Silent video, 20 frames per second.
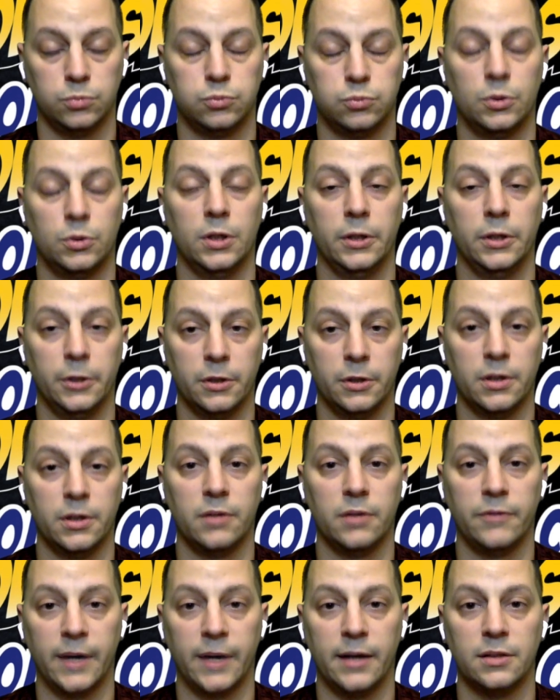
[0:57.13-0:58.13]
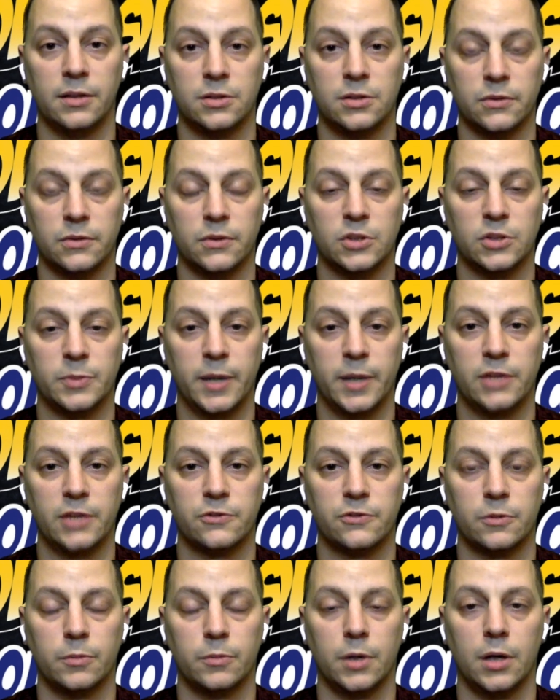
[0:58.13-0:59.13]
really good advantage of the
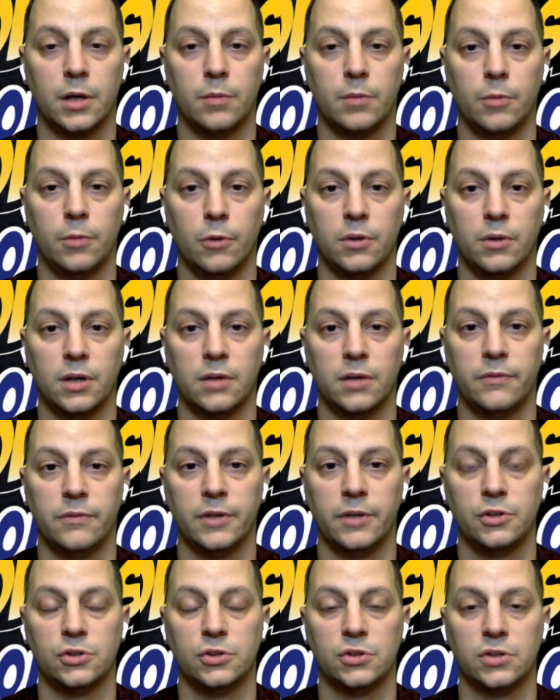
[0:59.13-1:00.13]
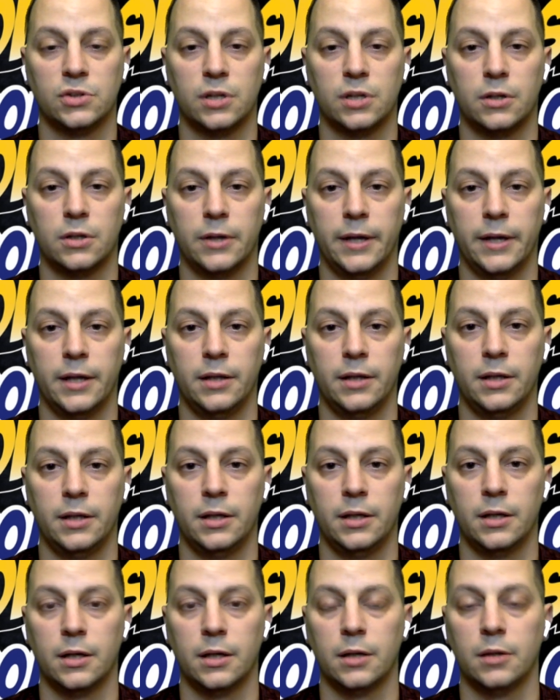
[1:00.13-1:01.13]
space from both the convention center and
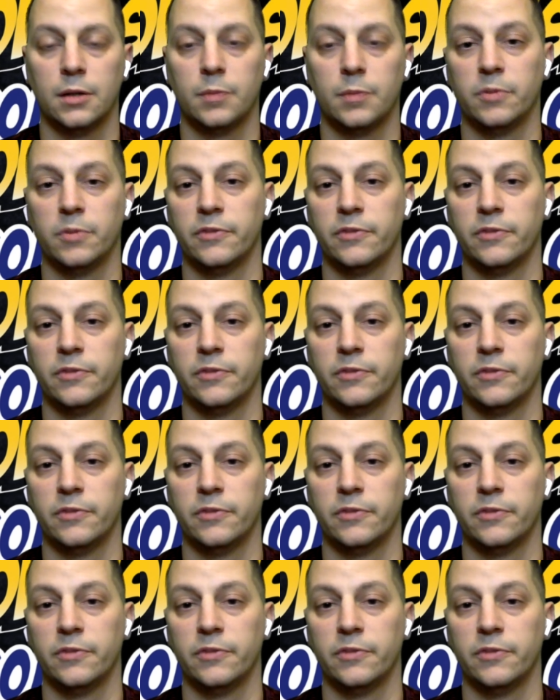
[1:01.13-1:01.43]
the